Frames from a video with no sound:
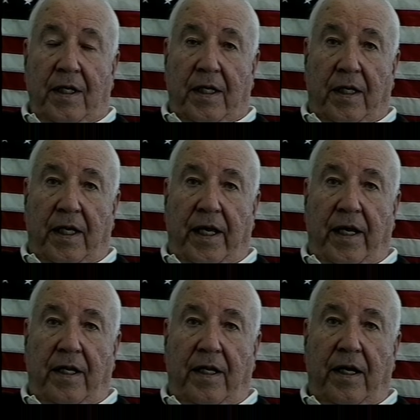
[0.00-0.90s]
and
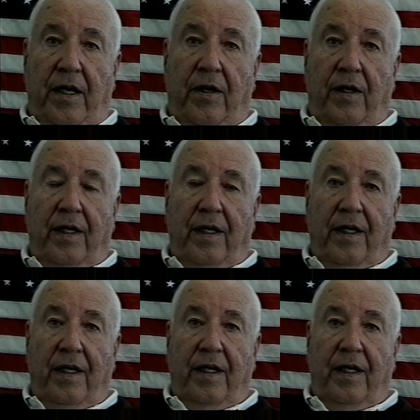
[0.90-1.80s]
landed there and,
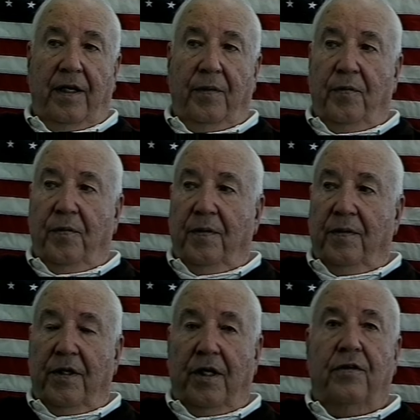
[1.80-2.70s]
and uh,
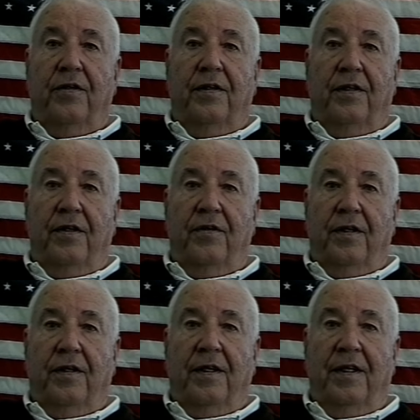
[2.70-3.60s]
touched, touched
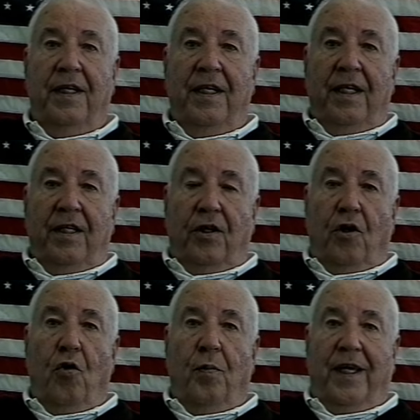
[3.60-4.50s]
the, the
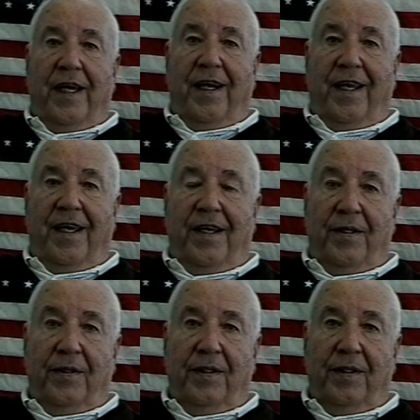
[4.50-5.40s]
homeland
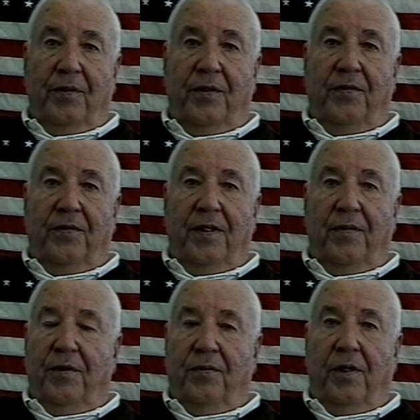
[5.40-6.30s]
again. It was, it
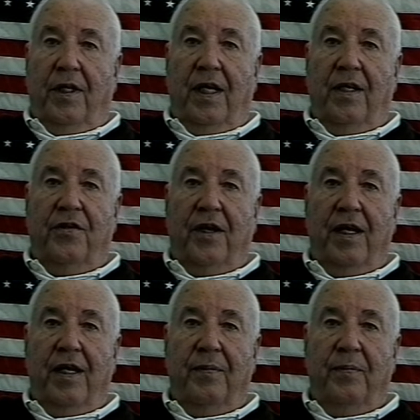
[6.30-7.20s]
was really exciting.